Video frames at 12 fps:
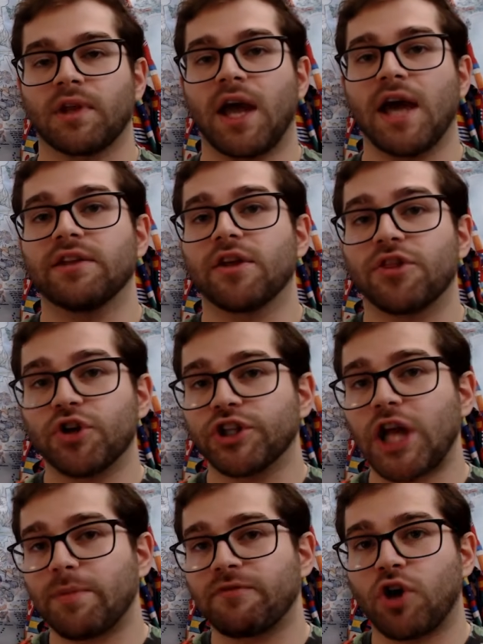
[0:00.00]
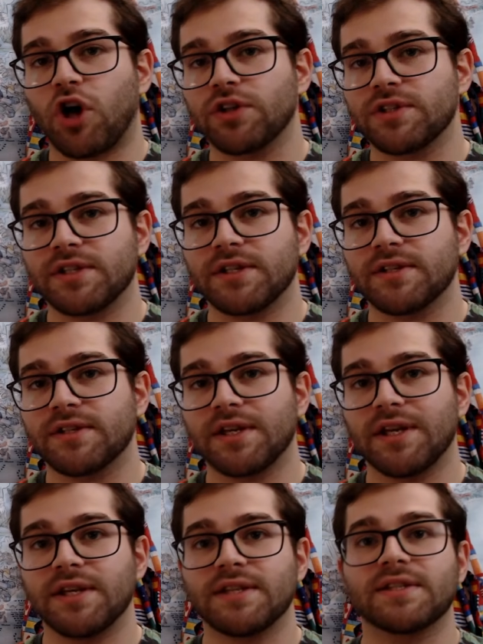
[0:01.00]
And the third type of consonants
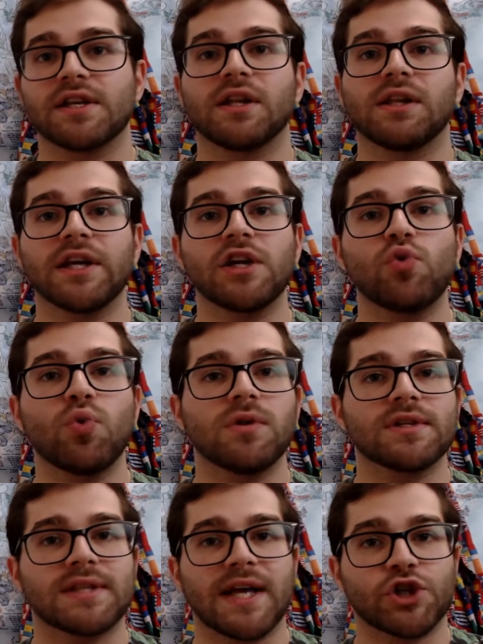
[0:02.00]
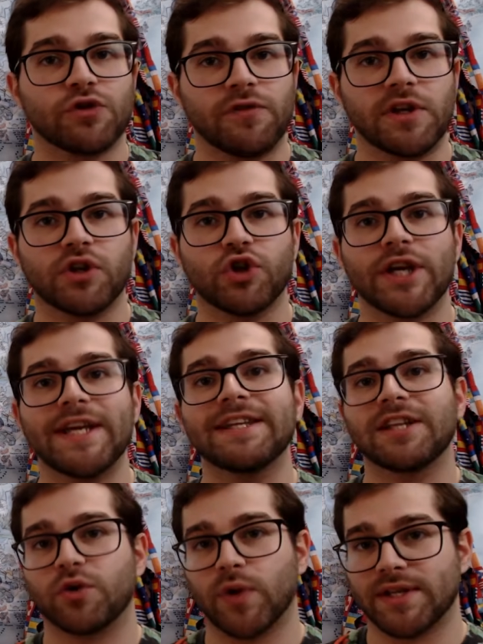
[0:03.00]
is lingual/velar
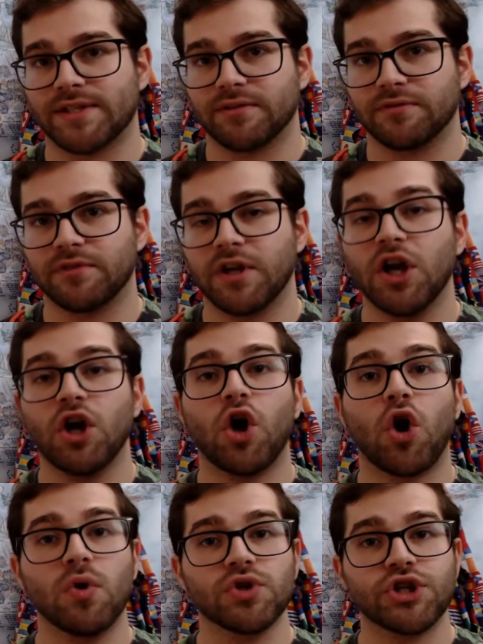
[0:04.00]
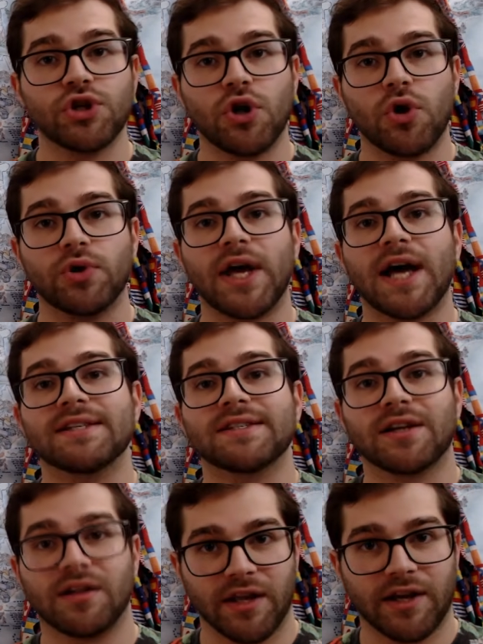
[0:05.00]
ingressive, also known as
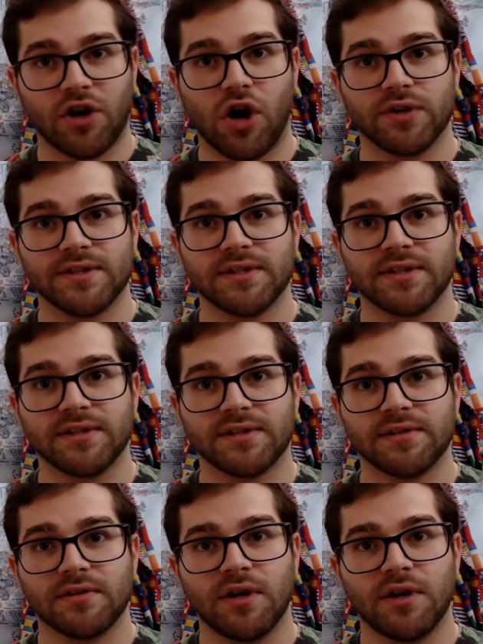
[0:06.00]
click consonants.